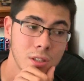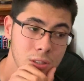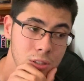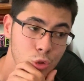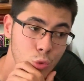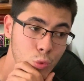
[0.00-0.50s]

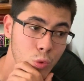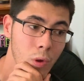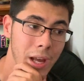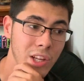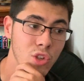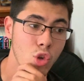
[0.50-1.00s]
to
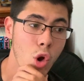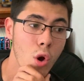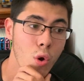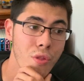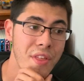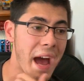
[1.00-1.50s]
like
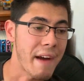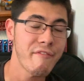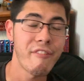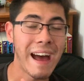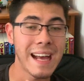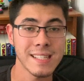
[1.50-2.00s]
go that
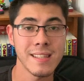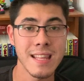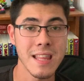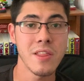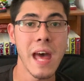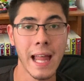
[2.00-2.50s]
fast,
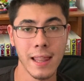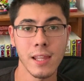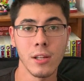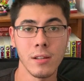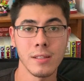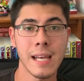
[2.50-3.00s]
that
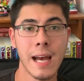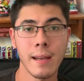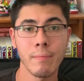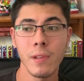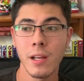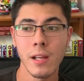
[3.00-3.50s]
little
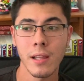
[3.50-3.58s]
time,